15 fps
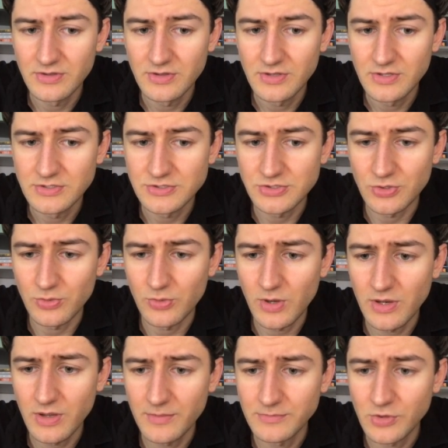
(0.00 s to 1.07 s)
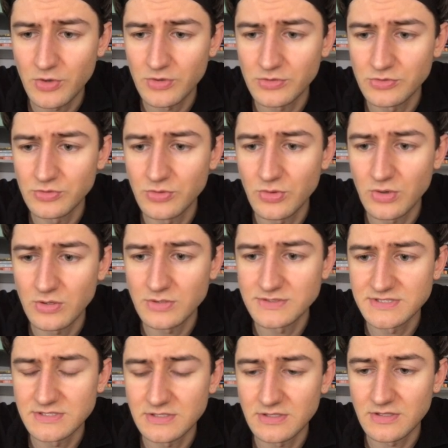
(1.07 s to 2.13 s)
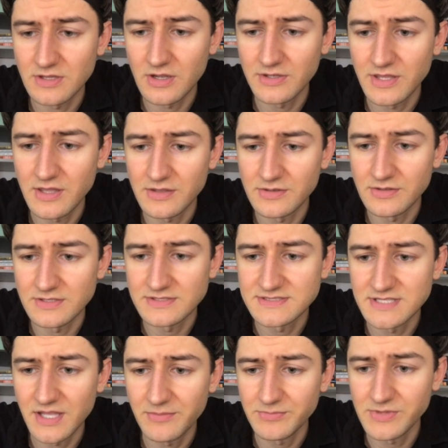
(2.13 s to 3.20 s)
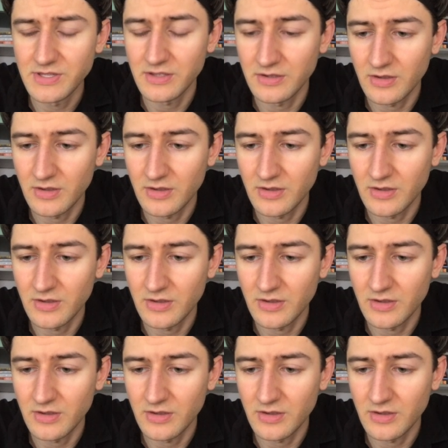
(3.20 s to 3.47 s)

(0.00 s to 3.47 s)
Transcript: So what I'm gonna do is, again, the same thing.